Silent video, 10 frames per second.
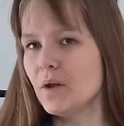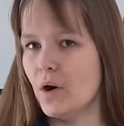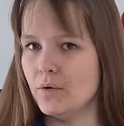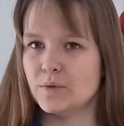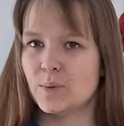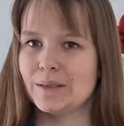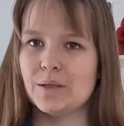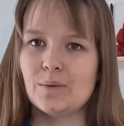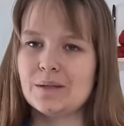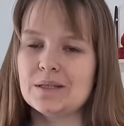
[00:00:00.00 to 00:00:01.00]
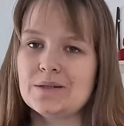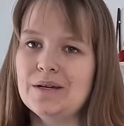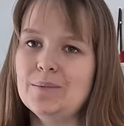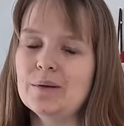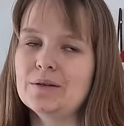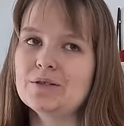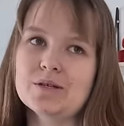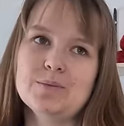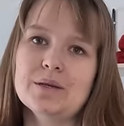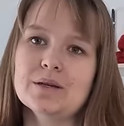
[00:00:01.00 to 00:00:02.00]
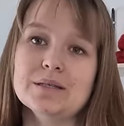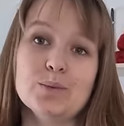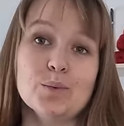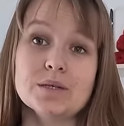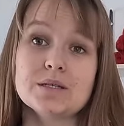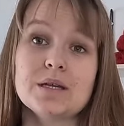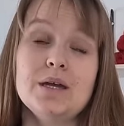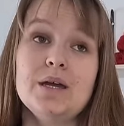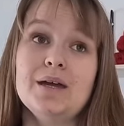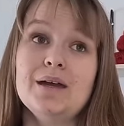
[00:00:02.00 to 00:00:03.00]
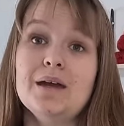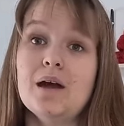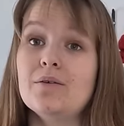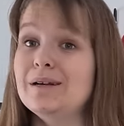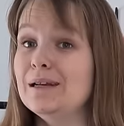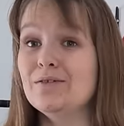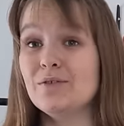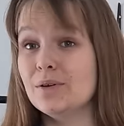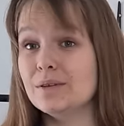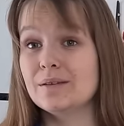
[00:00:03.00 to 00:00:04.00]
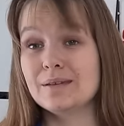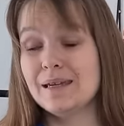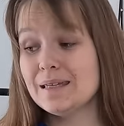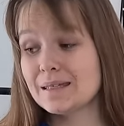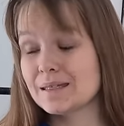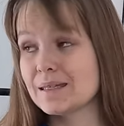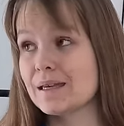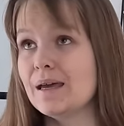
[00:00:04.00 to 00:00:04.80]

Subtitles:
of 2023, but just because it was a really fun knit.